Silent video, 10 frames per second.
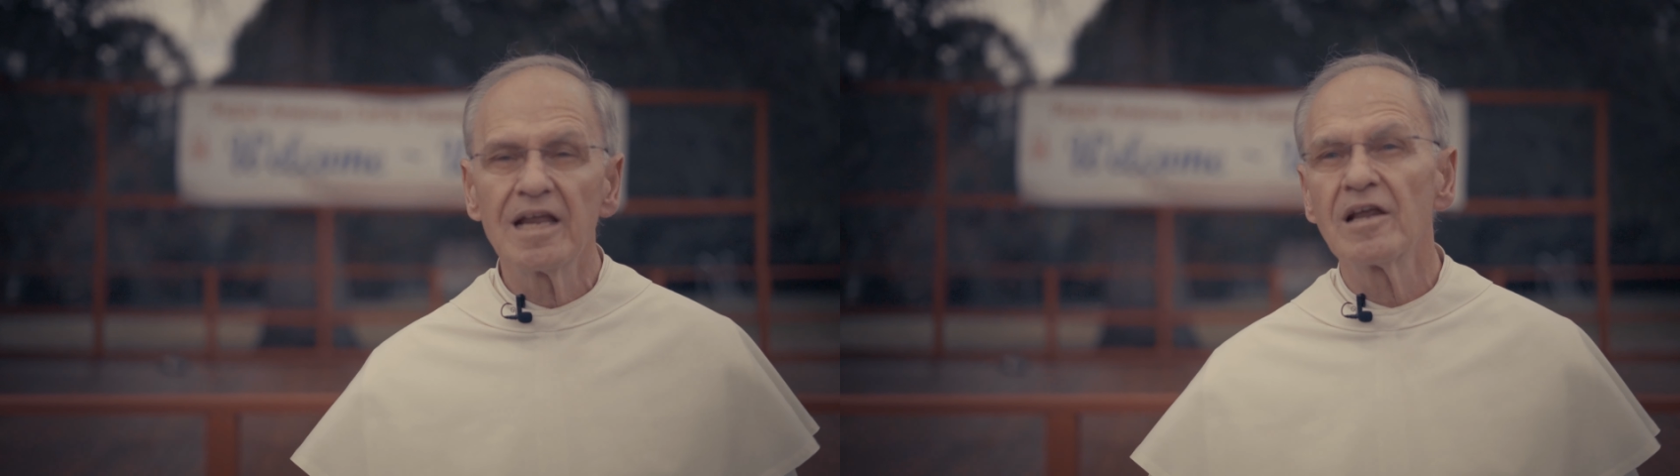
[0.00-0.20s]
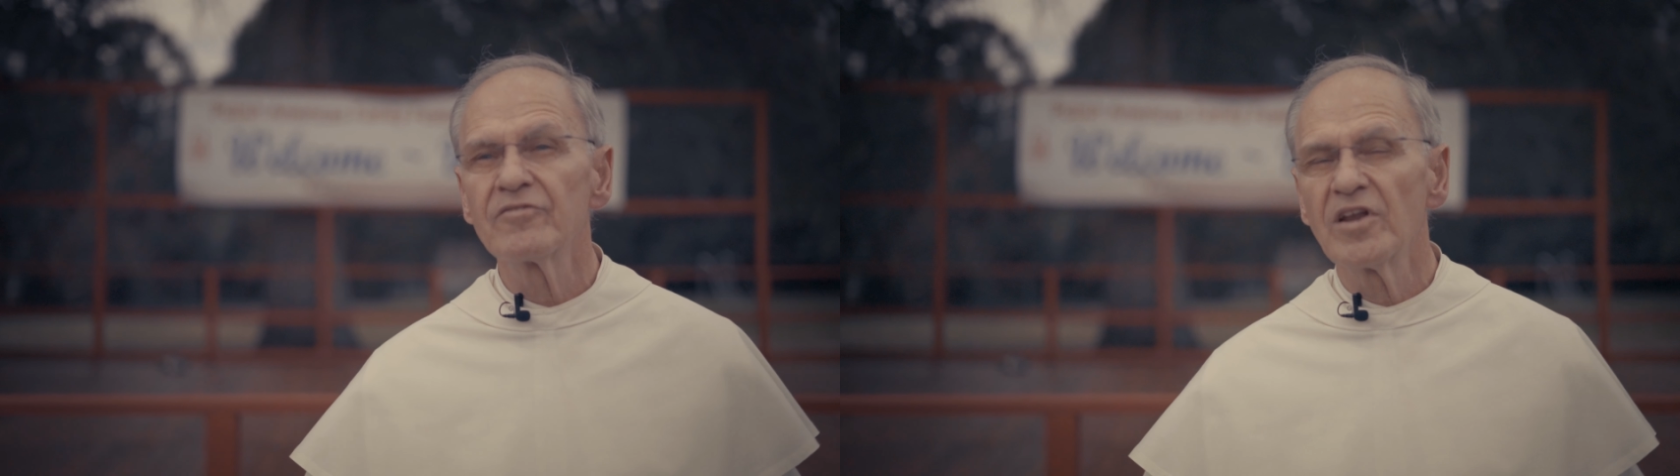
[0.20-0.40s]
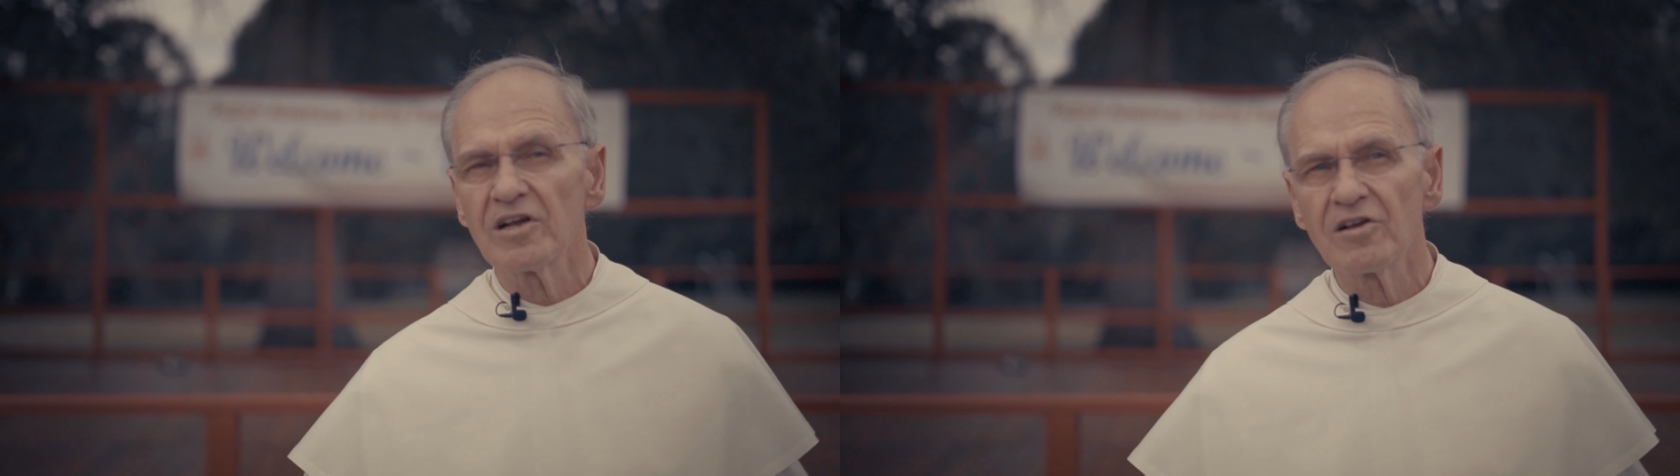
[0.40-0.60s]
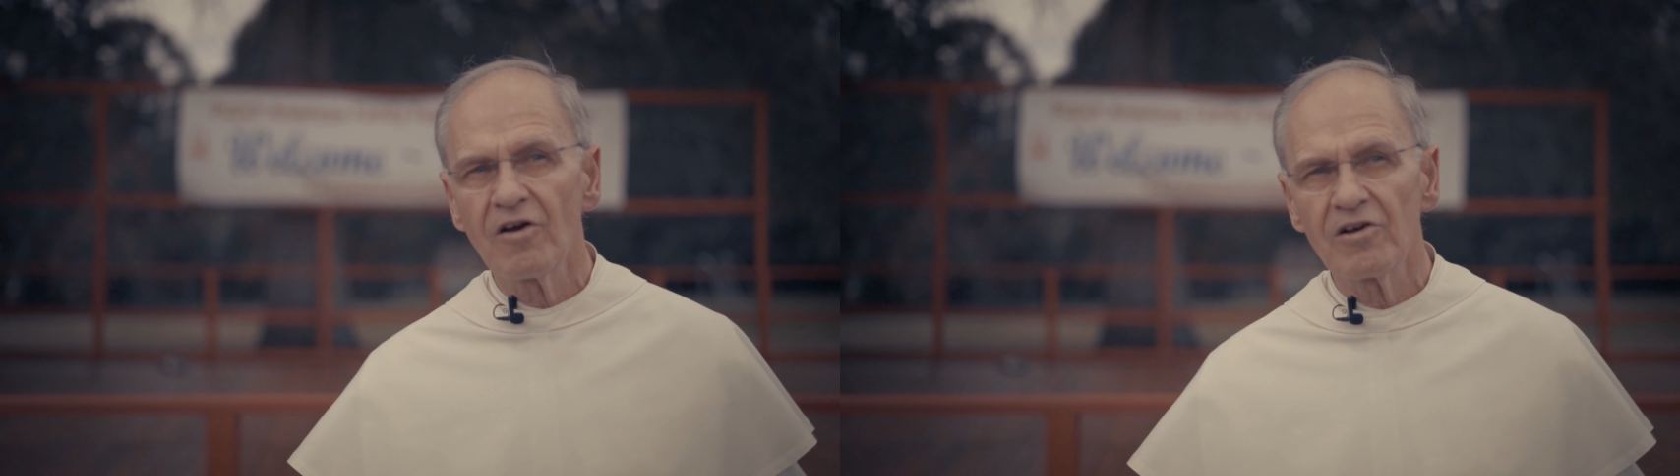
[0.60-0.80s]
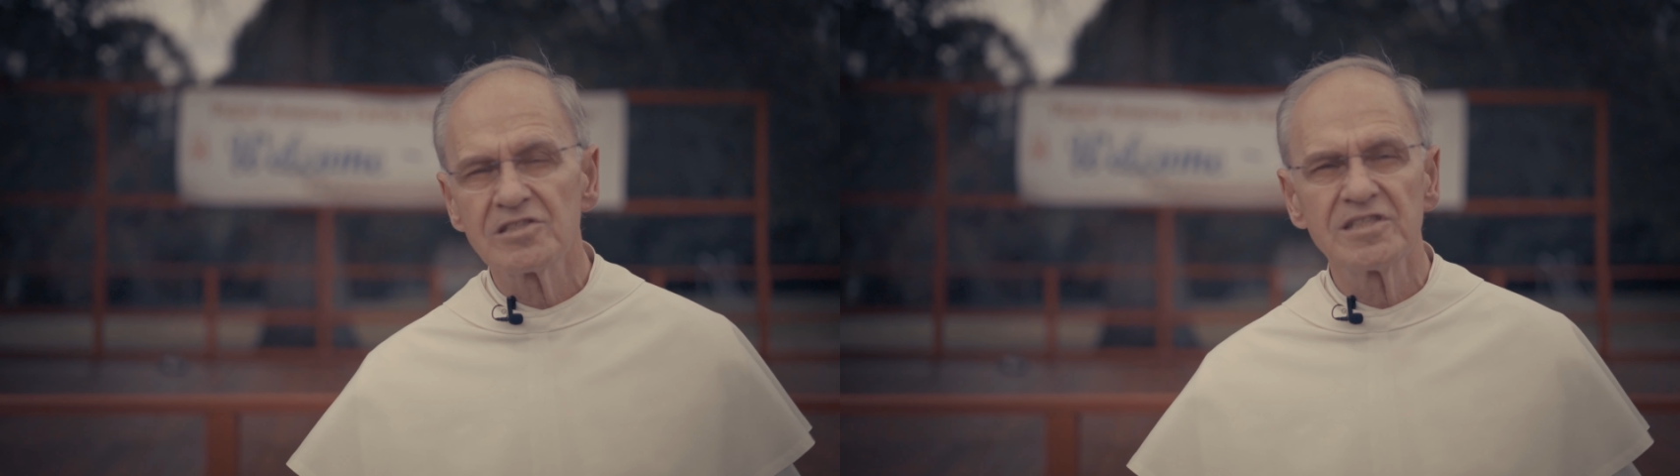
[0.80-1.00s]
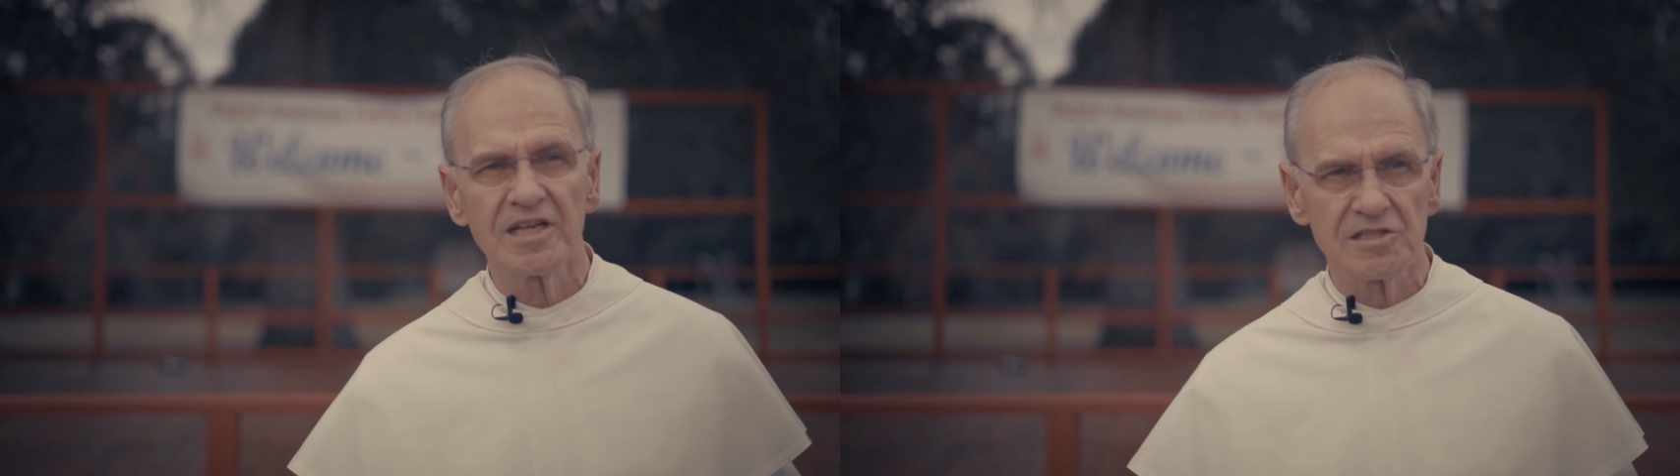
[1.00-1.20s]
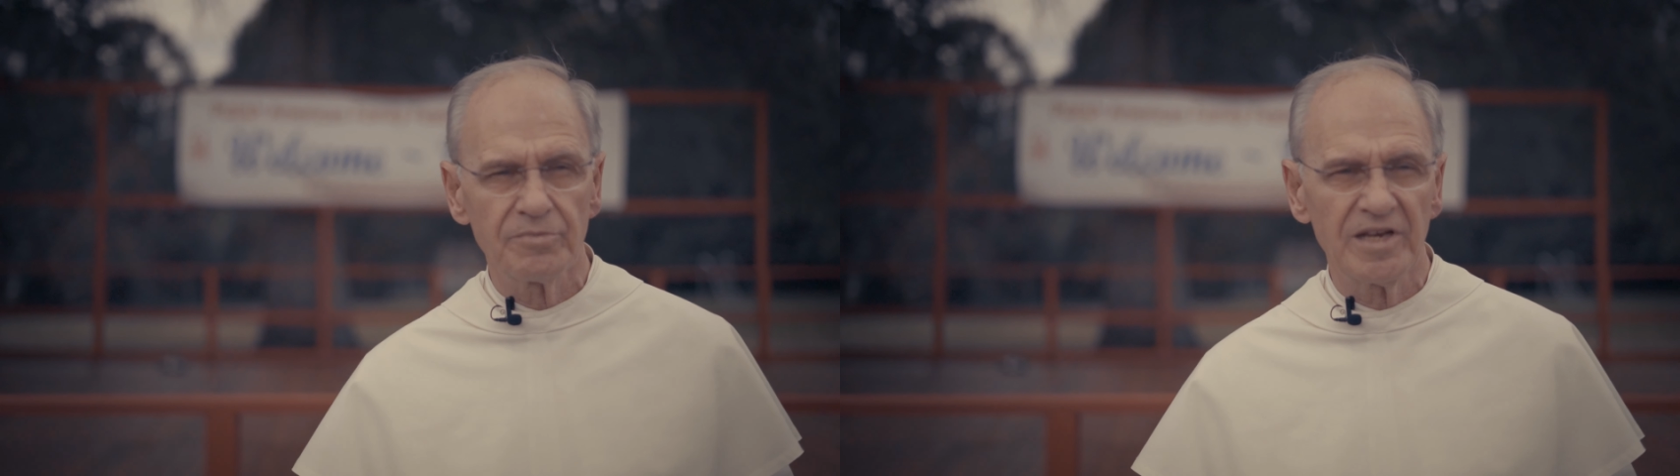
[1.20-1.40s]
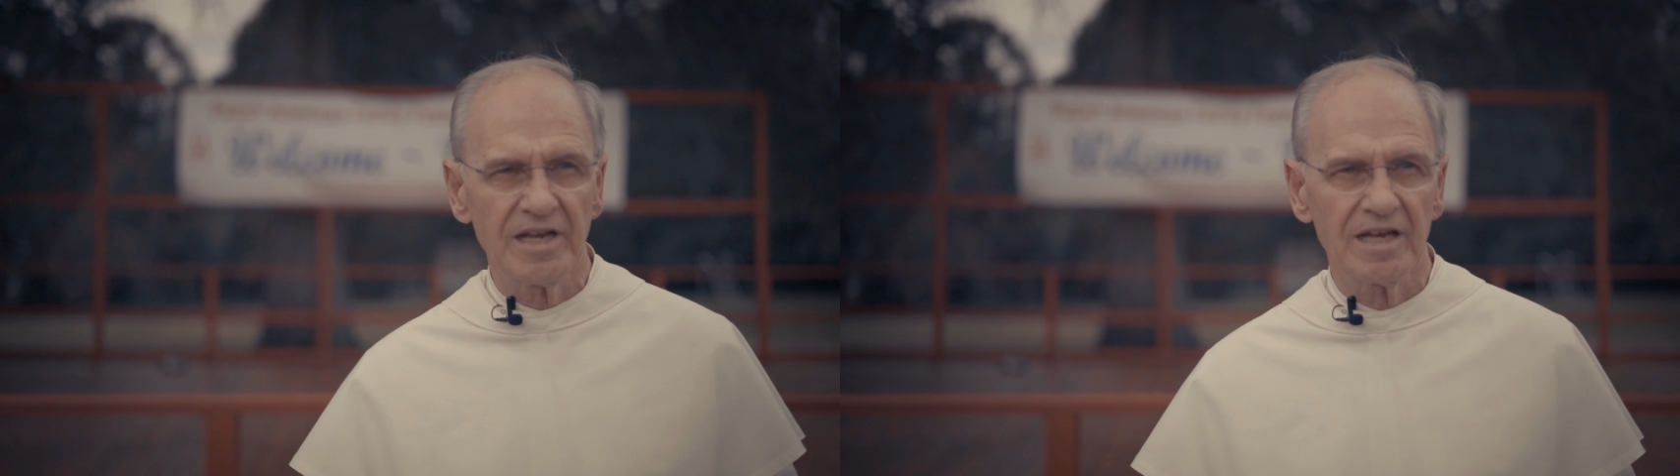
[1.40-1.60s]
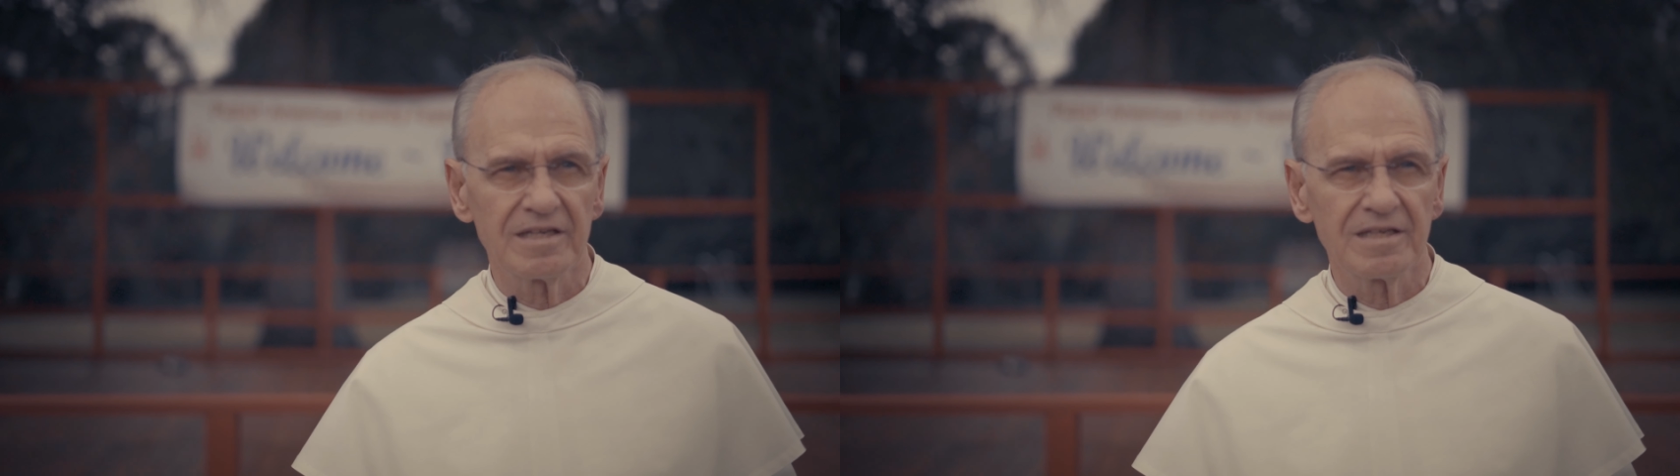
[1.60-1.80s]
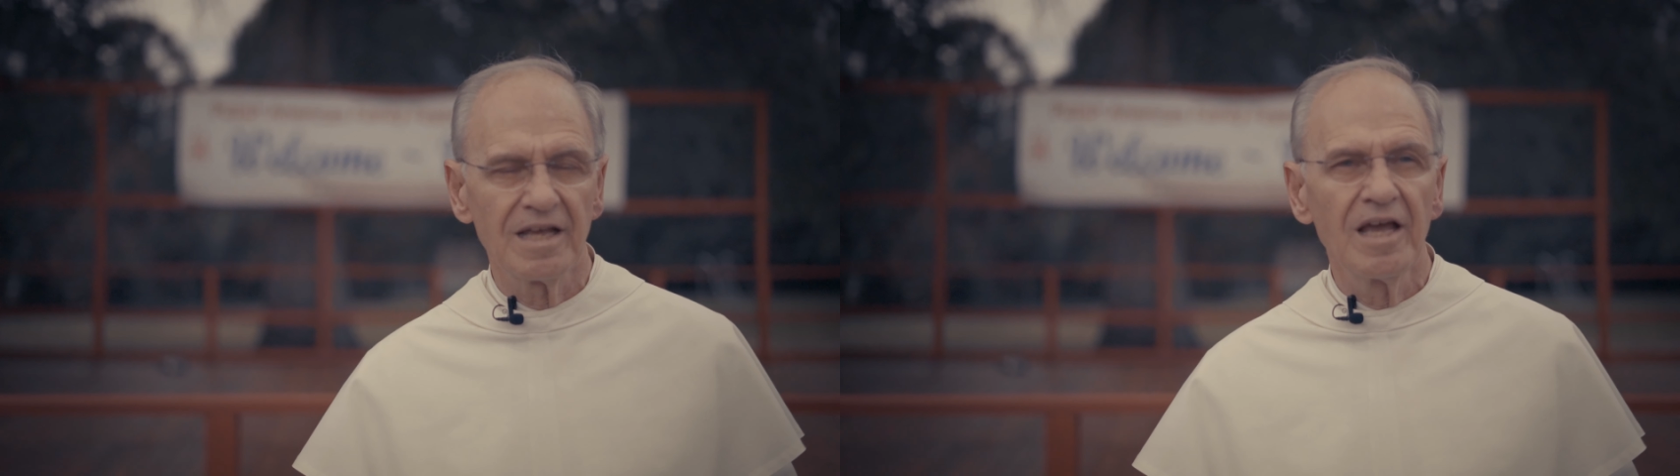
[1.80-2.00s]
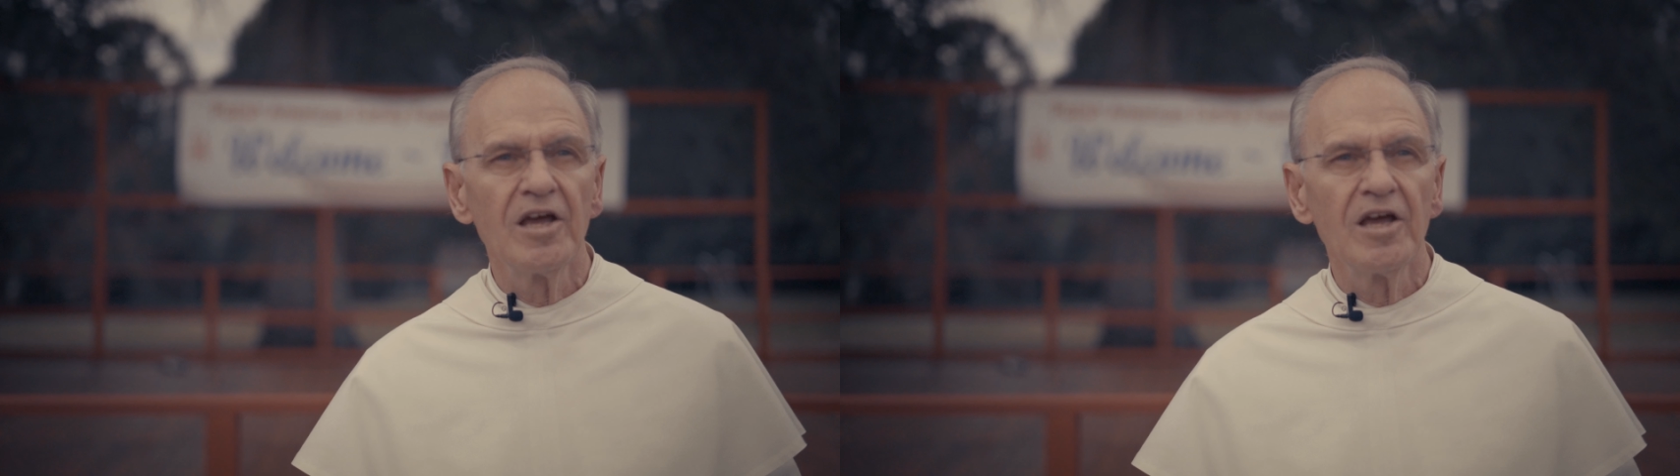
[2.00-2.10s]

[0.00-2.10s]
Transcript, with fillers: and of course next weekend?